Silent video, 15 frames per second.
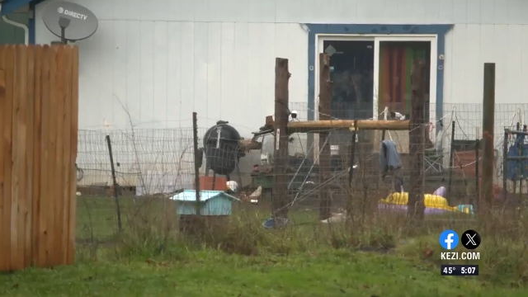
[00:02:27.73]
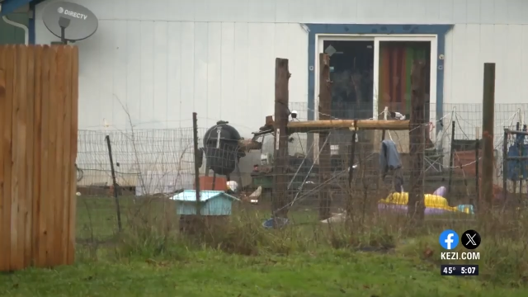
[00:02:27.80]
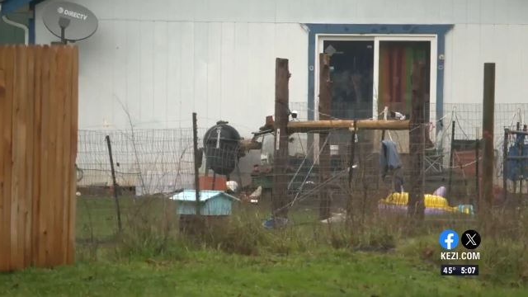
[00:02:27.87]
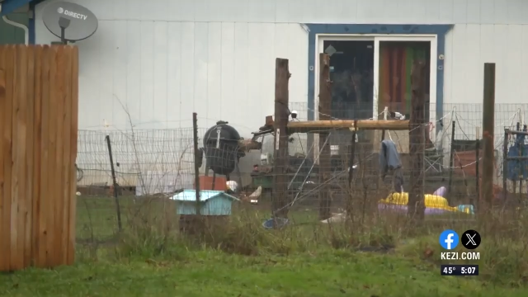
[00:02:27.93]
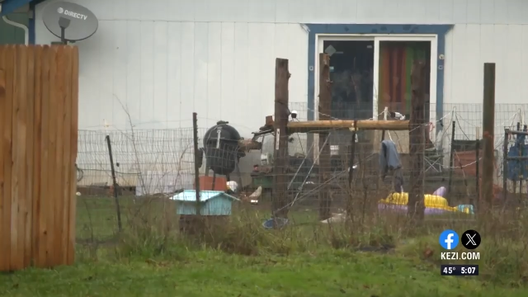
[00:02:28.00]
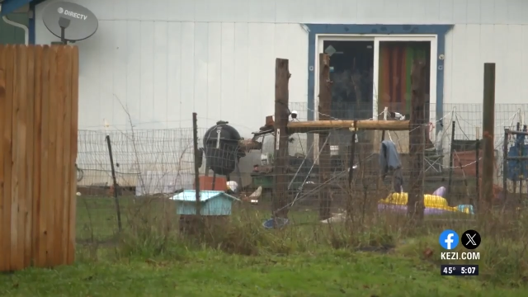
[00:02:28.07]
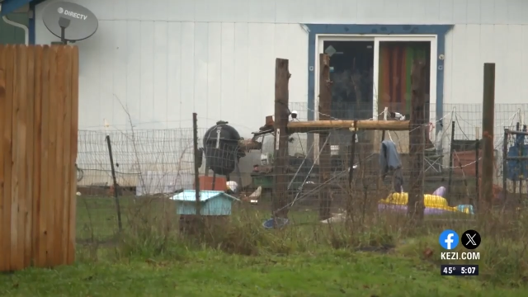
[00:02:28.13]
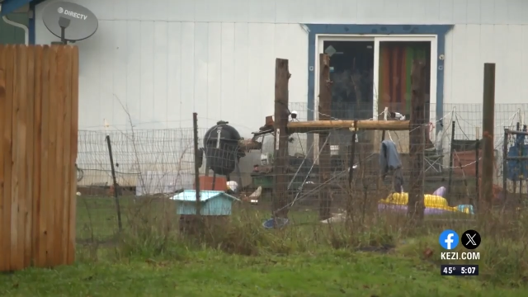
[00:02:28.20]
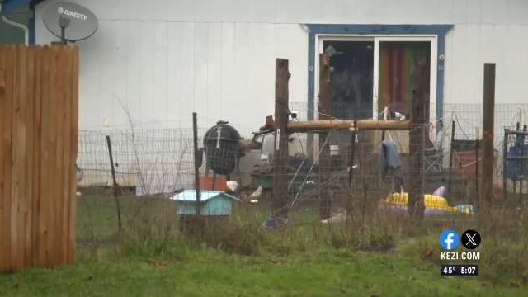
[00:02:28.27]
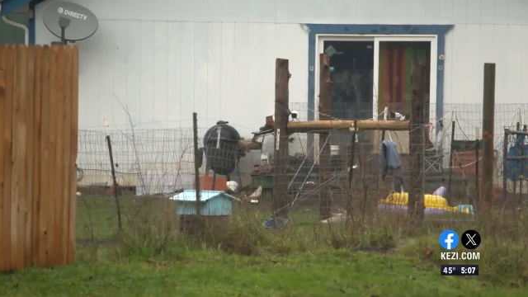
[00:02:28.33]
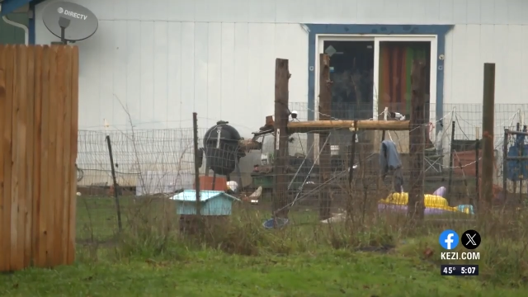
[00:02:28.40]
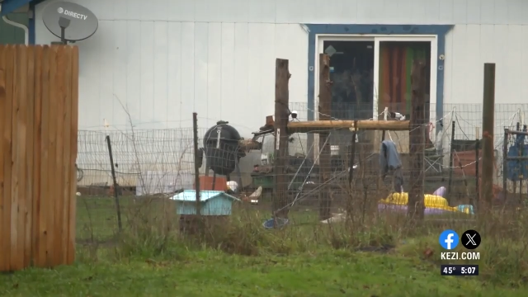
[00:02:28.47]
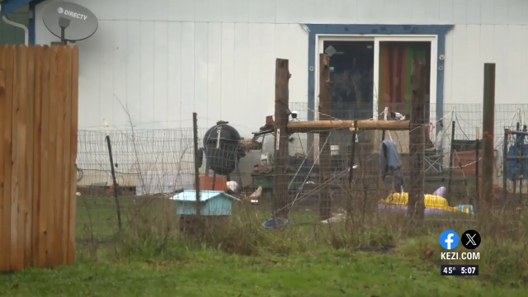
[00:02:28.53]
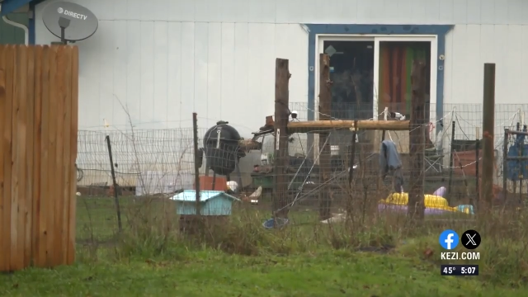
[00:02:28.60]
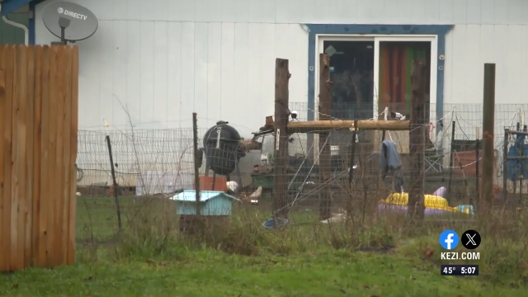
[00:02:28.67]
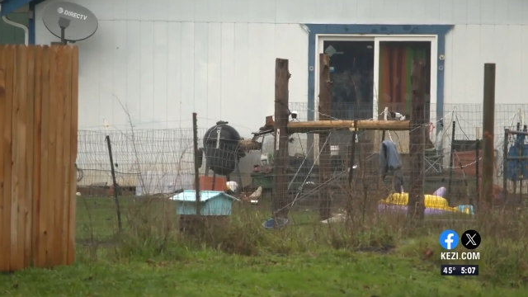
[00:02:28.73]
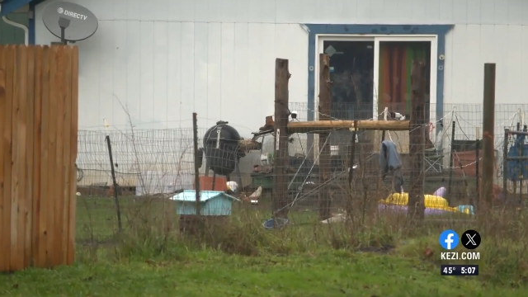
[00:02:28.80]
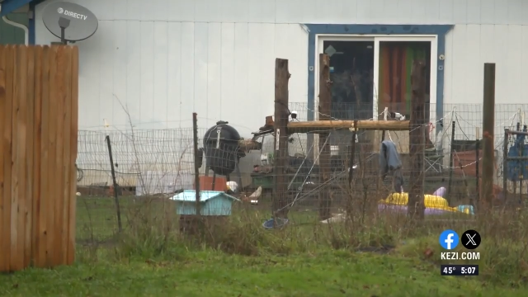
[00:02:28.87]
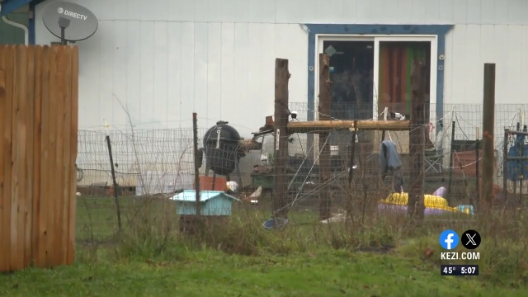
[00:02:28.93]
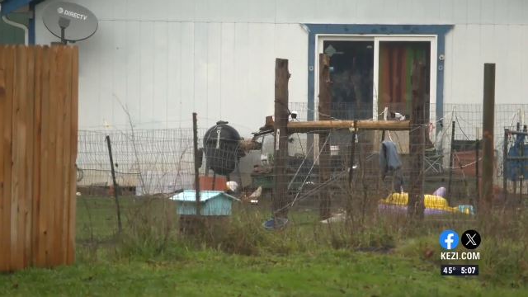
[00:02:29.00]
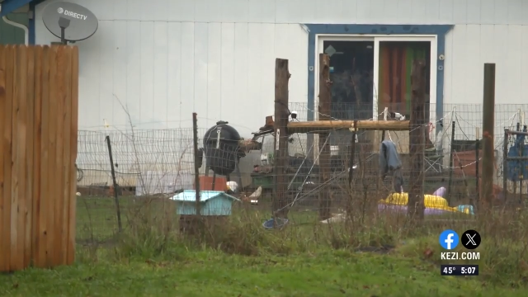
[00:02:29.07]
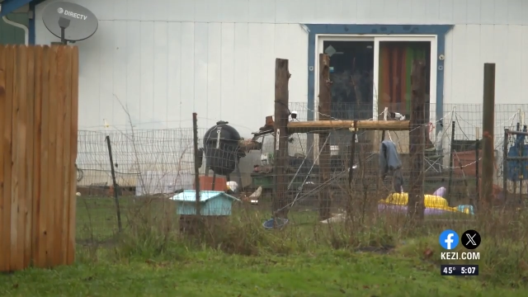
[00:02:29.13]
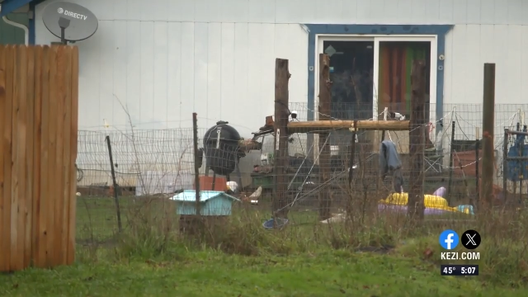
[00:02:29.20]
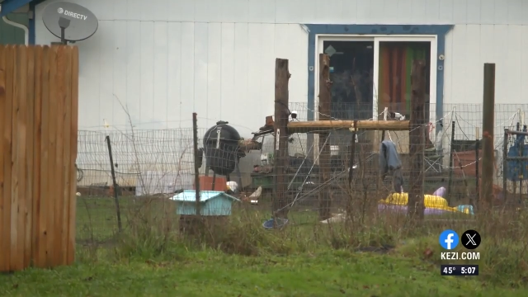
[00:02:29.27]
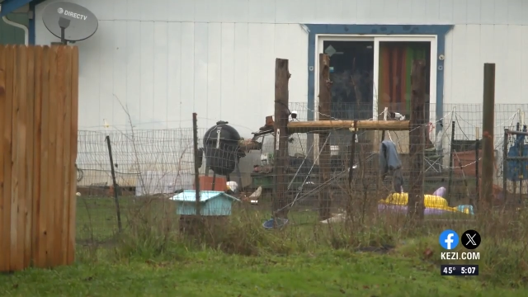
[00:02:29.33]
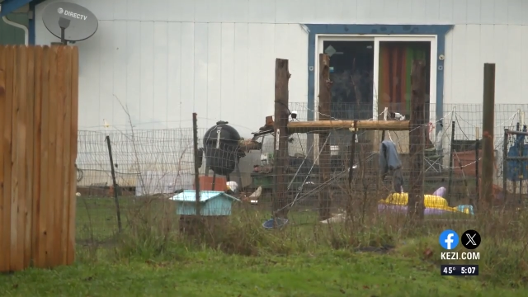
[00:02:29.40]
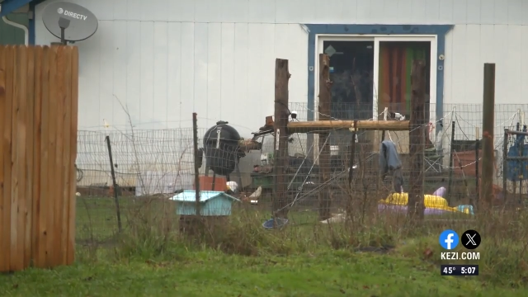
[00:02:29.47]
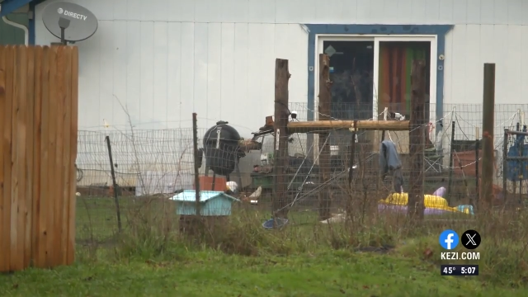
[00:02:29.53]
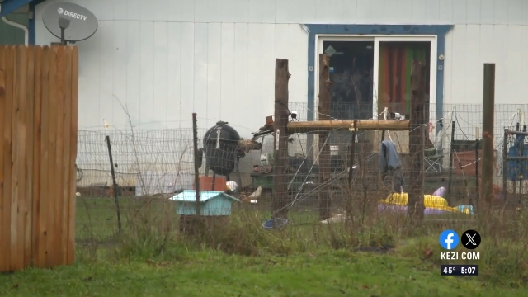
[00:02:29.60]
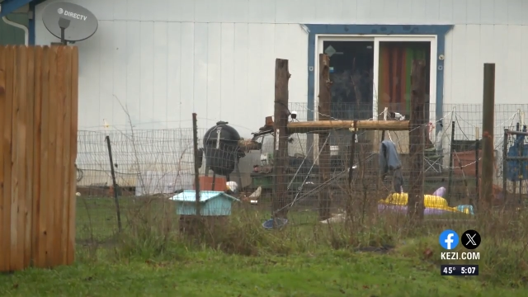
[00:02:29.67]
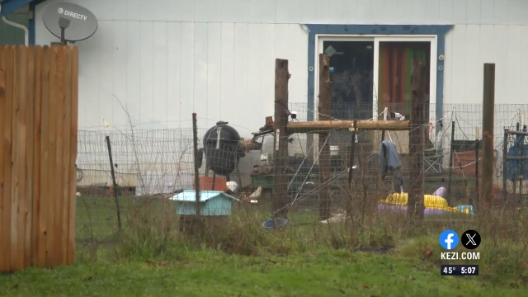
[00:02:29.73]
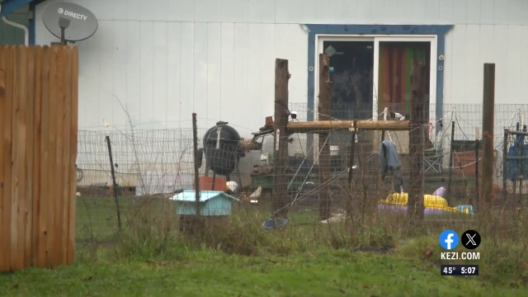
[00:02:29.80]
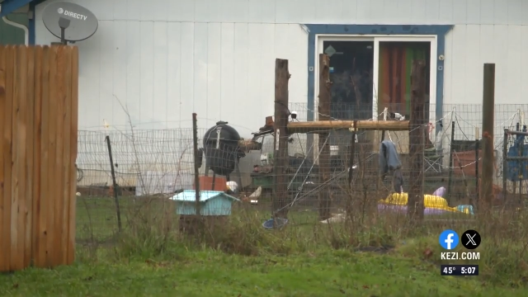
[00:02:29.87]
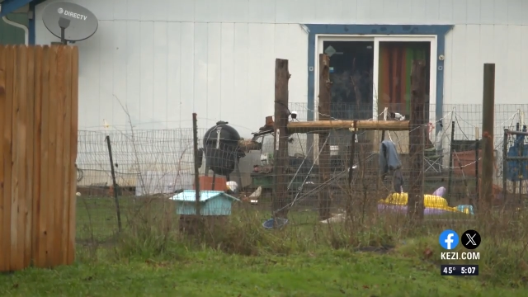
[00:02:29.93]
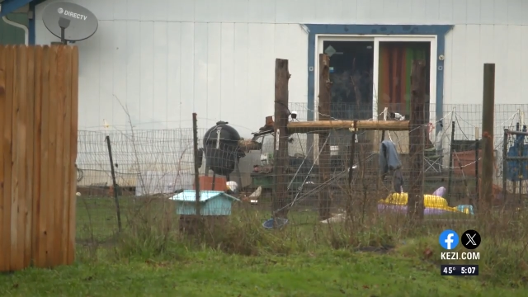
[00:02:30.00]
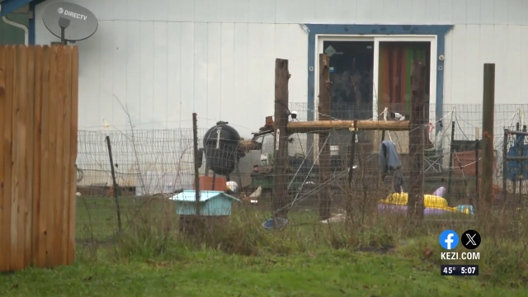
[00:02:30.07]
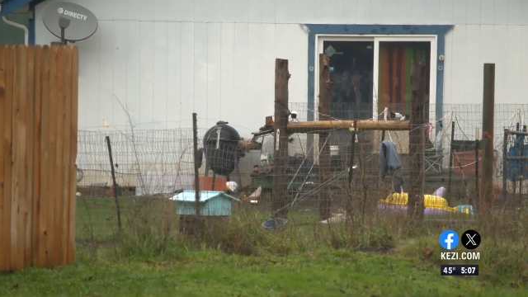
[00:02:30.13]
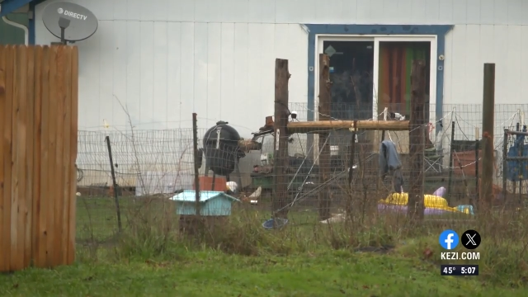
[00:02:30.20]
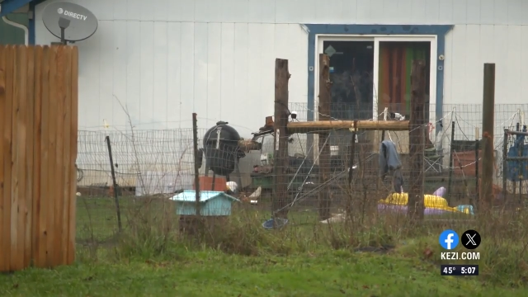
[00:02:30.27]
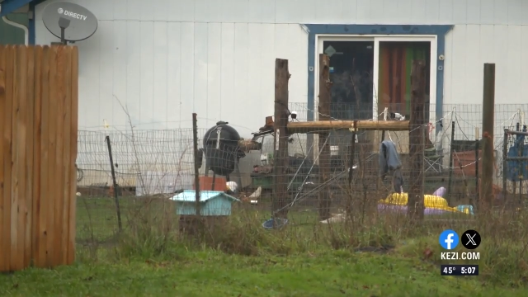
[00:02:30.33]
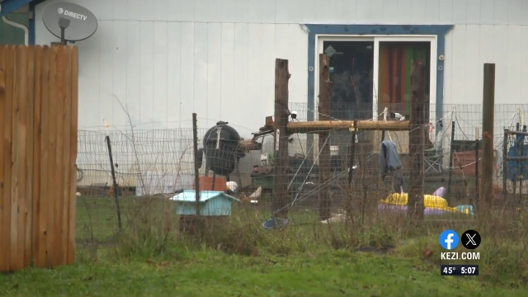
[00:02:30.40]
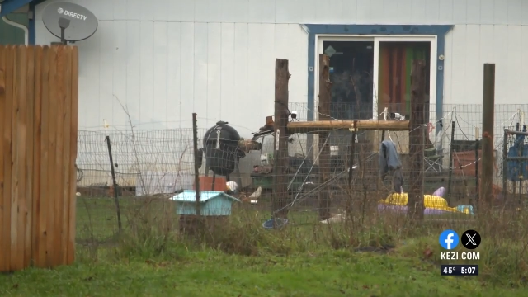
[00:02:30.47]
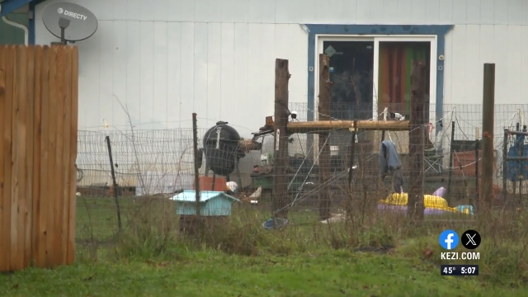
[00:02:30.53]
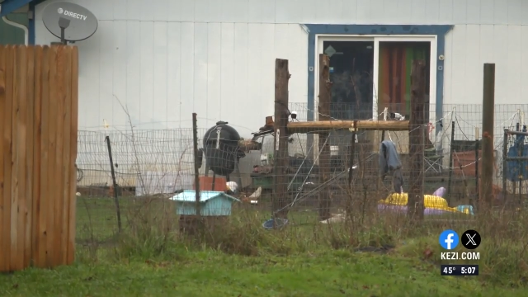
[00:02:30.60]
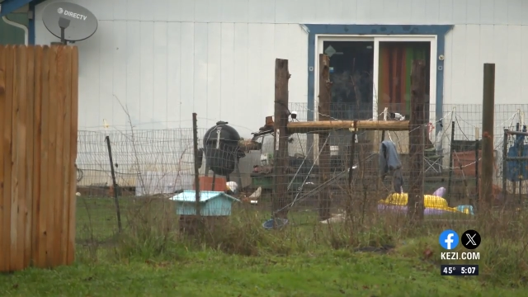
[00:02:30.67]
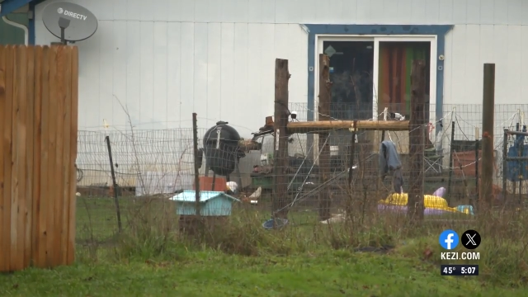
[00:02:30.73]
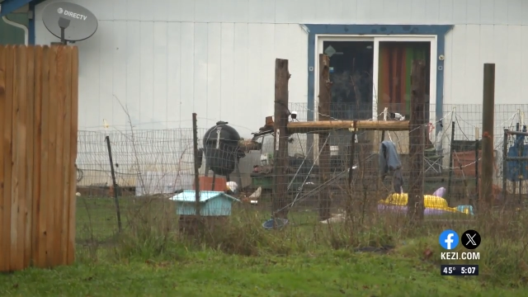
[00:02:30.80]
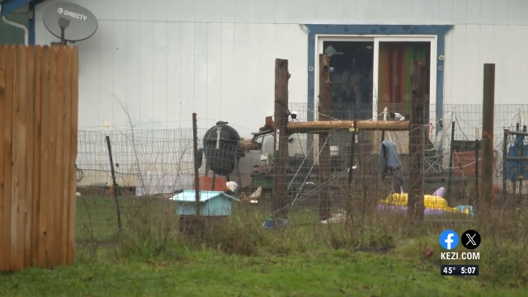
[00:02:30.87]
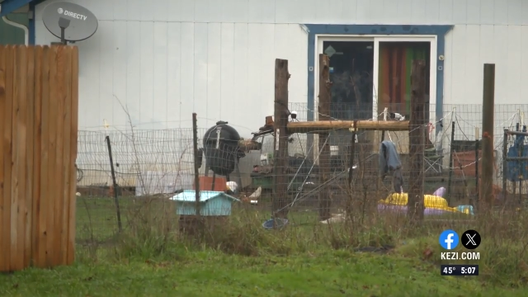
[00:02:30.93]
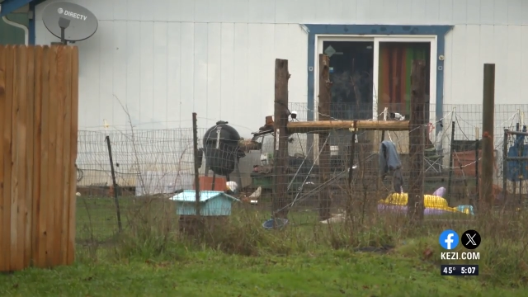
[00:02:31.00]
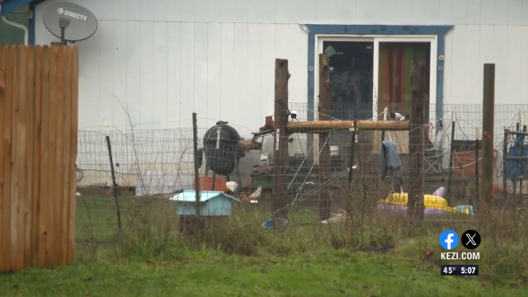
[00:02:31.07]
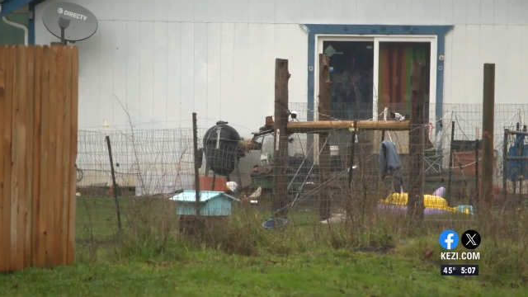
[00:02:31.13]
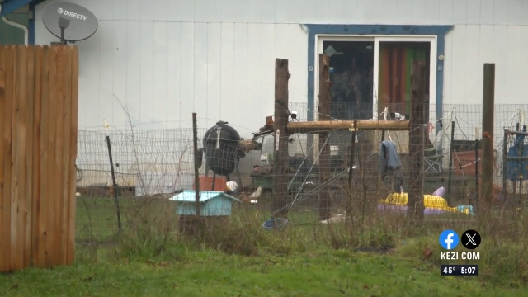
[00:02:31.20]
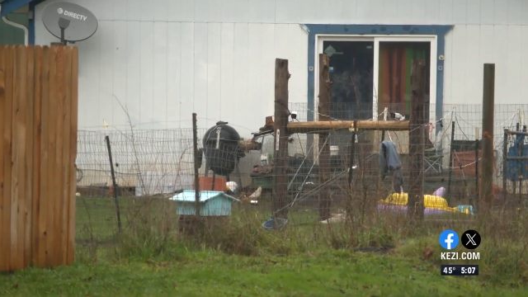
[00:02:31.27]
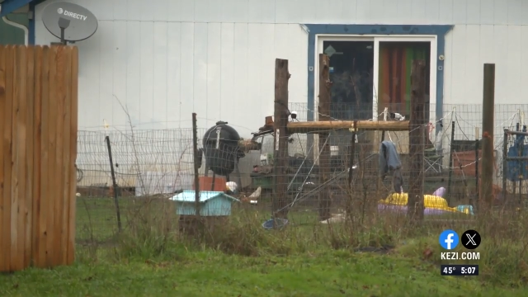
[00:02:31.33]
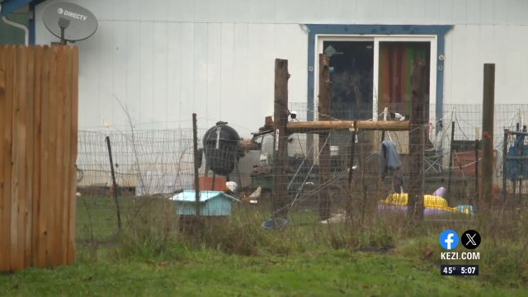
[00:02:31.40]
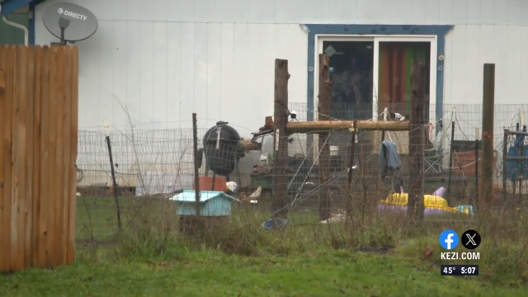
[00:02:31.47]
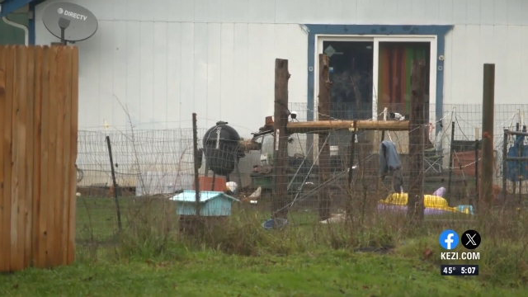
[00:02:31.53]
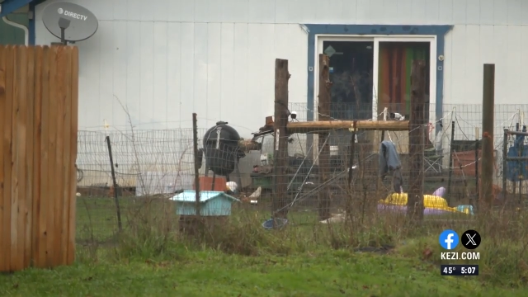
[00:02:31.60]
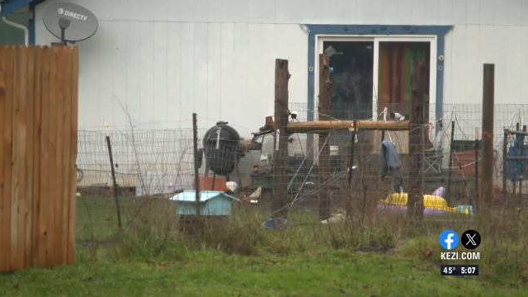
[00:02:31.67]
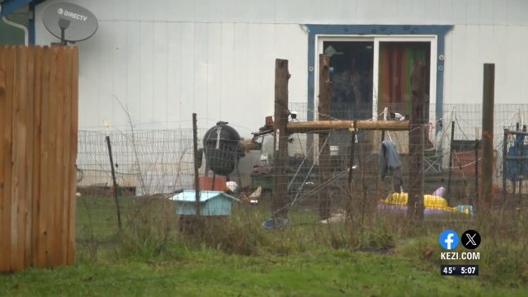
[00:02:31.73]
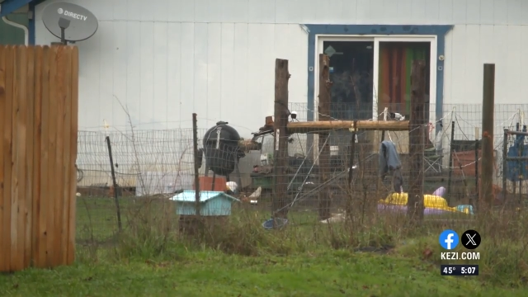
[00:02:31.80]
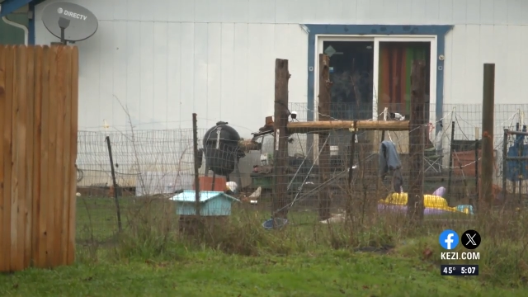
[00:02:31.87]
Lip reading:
(no speaker visible)